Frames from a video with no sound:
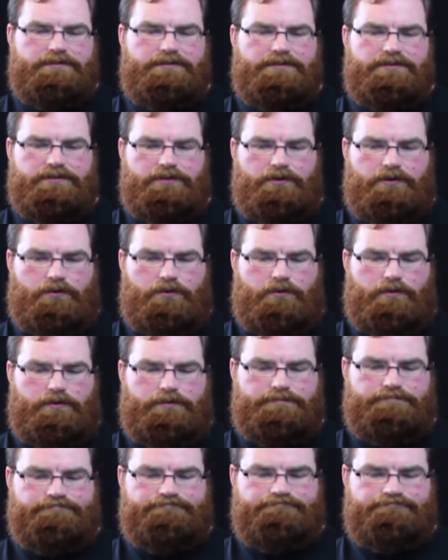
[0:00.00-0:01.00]
So
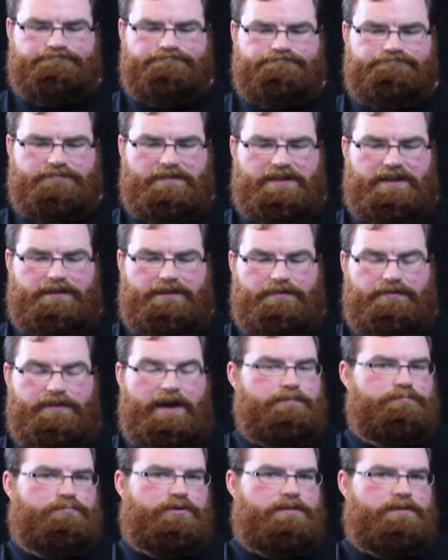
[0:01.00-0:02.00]

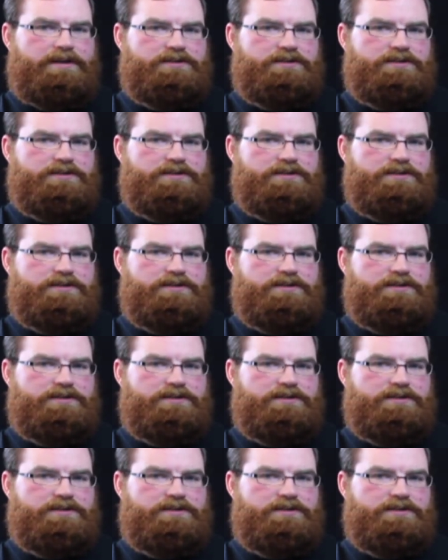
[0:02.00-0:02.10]
that pretty